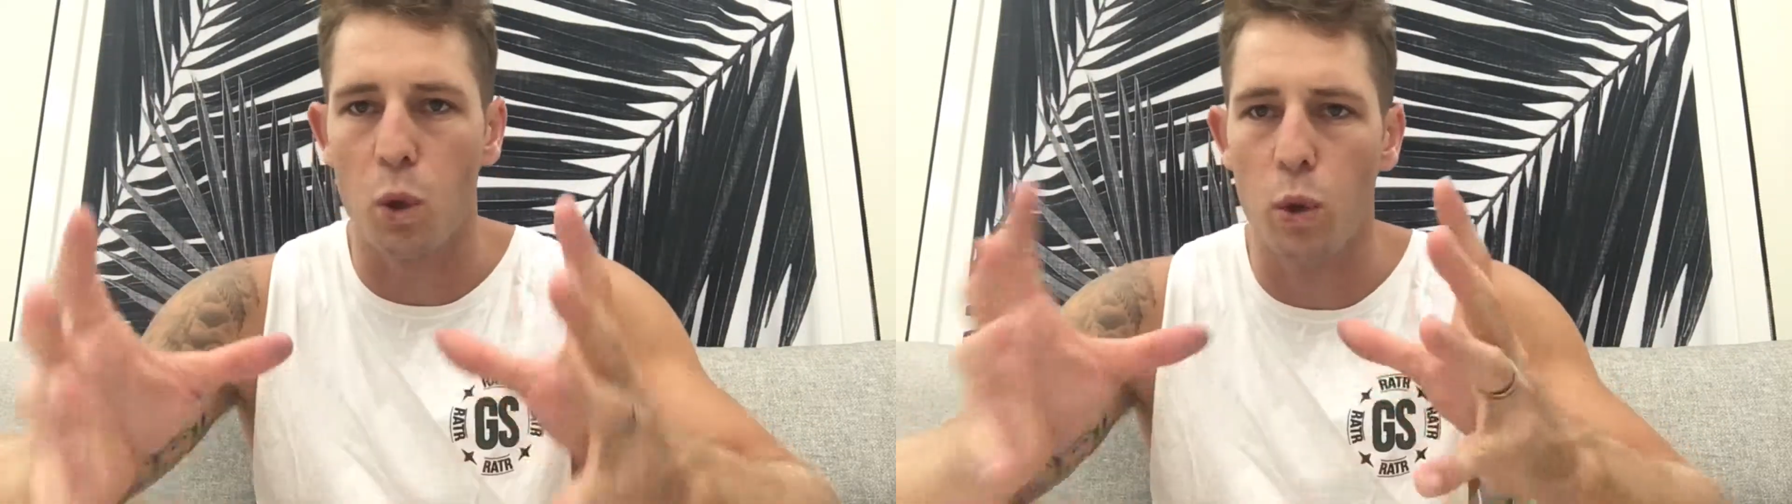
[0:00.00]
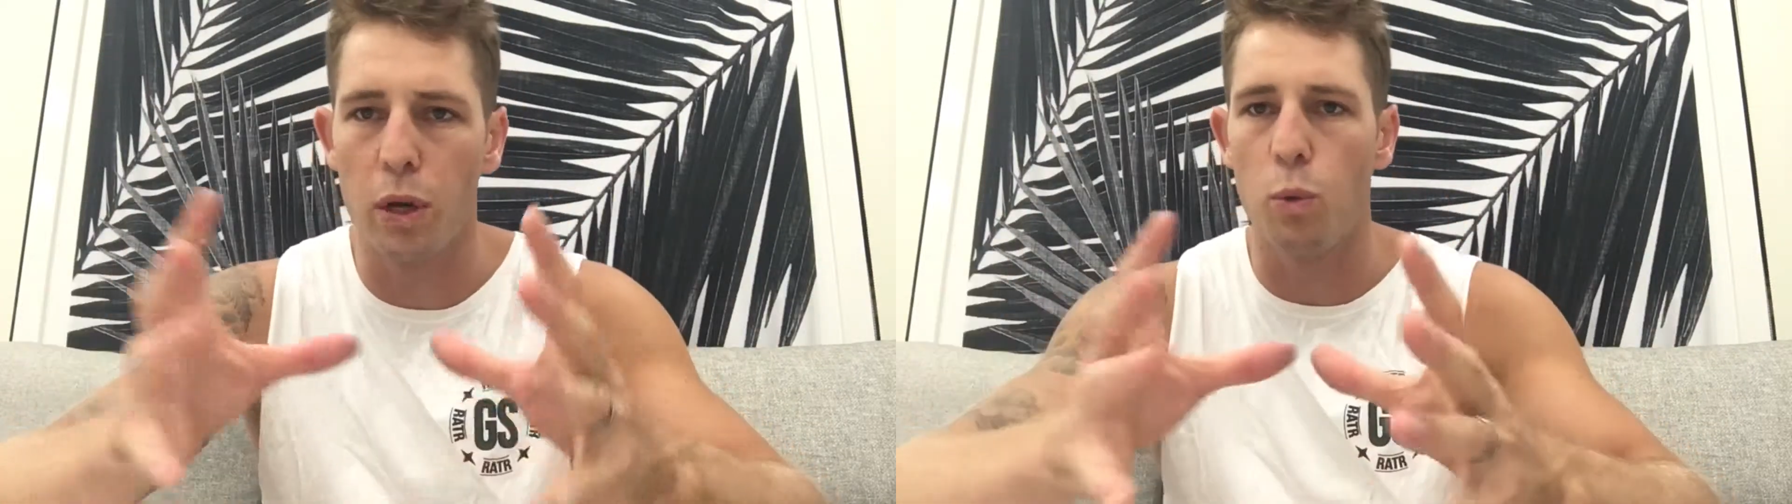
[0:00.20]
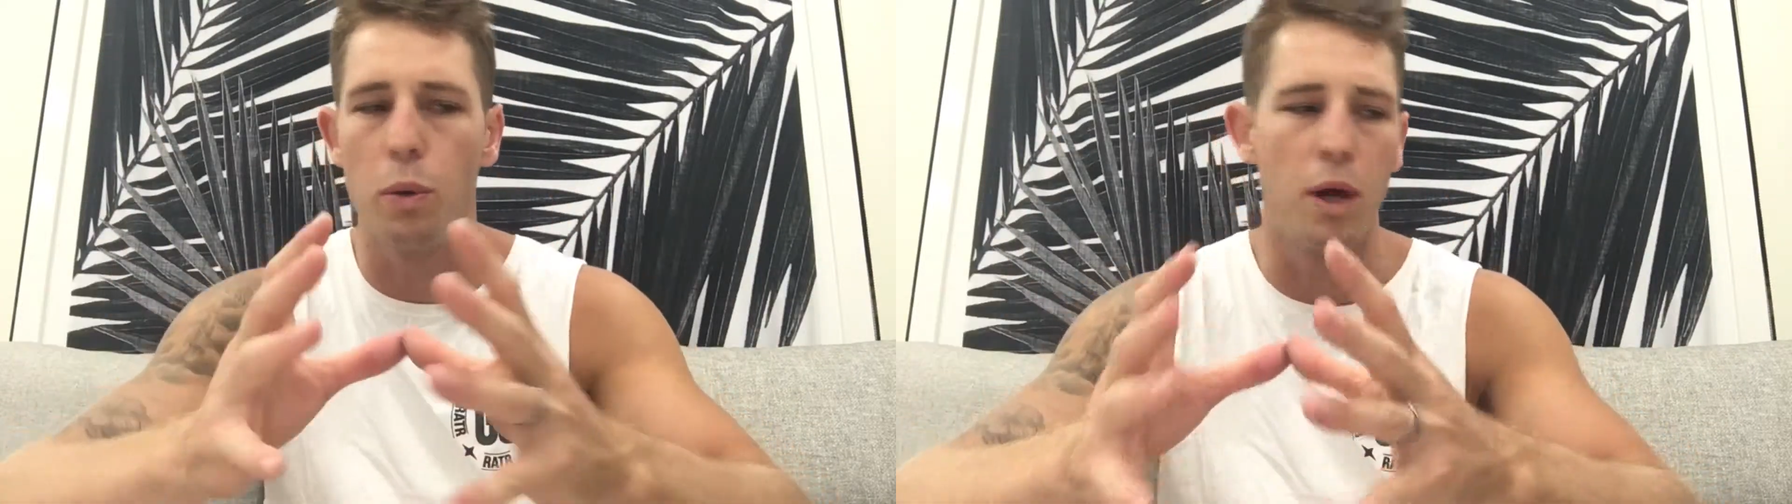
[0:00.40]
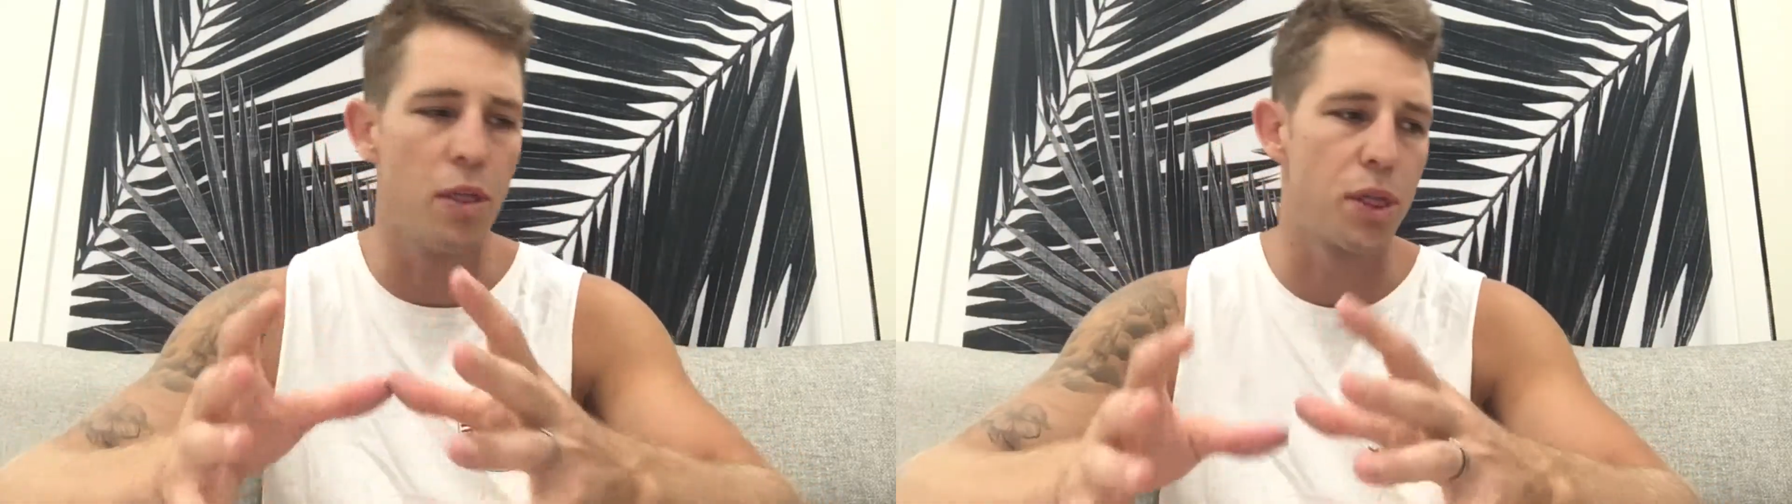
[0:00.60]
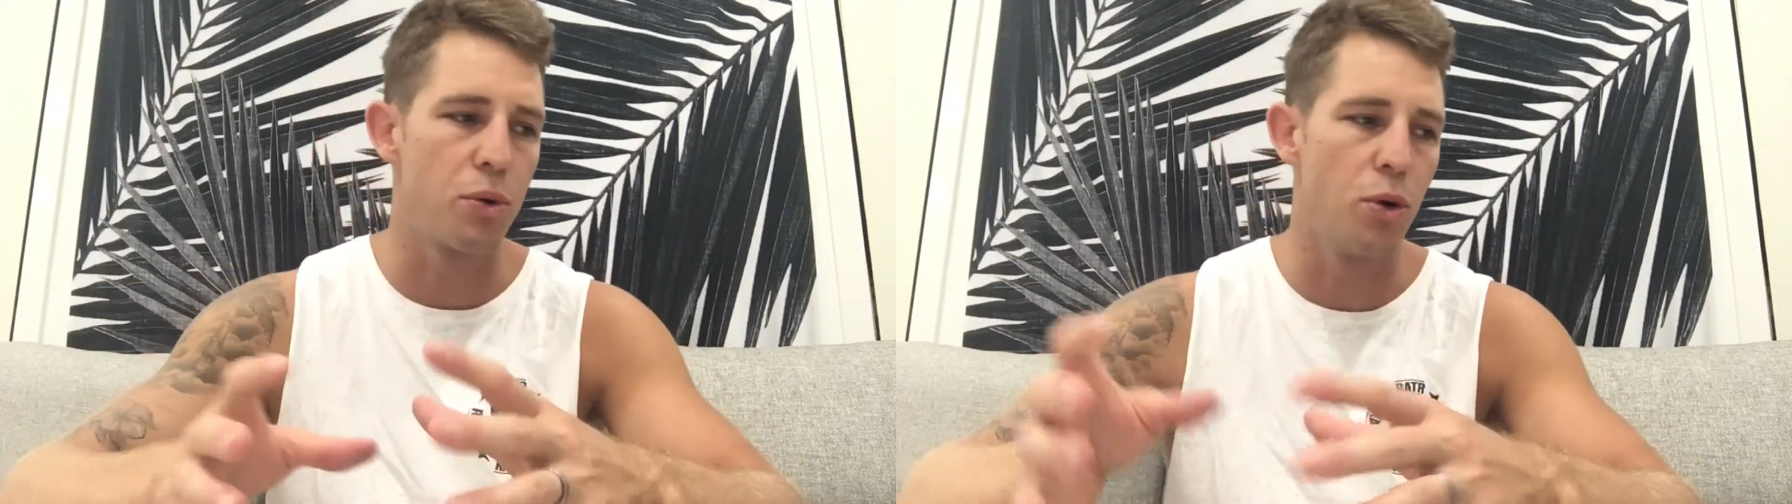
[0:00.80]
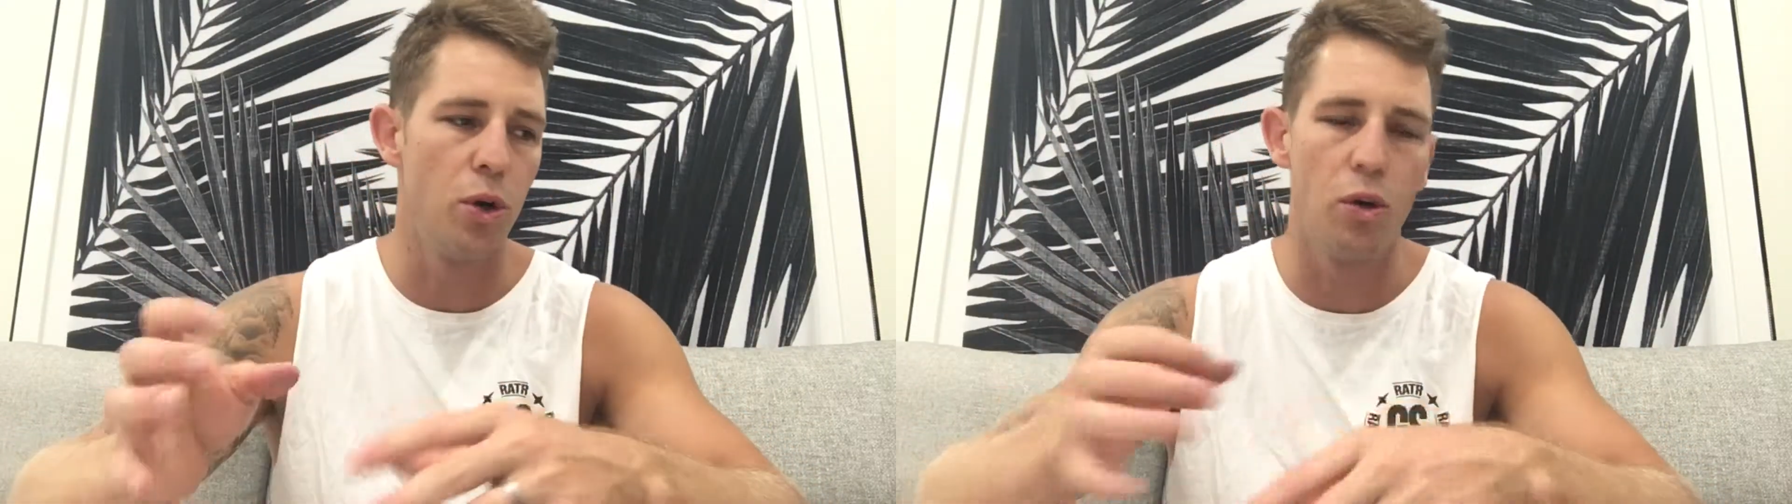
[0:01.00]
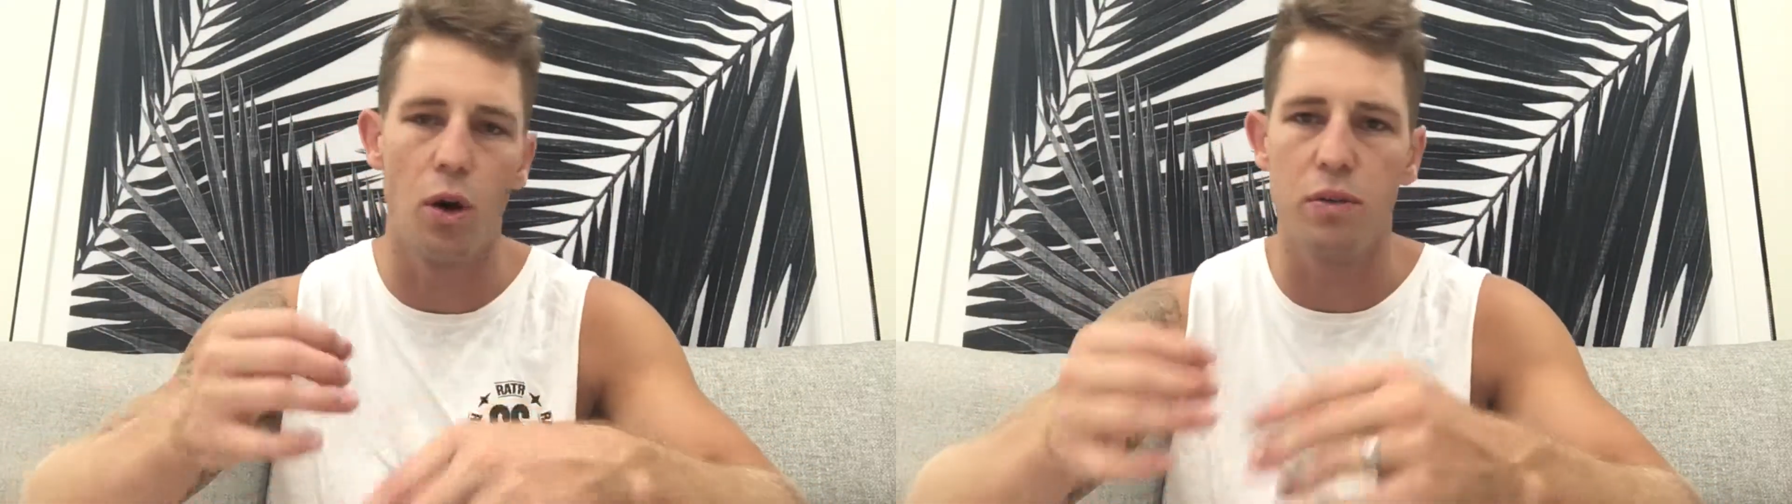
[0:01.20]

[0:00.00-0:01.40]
We went through,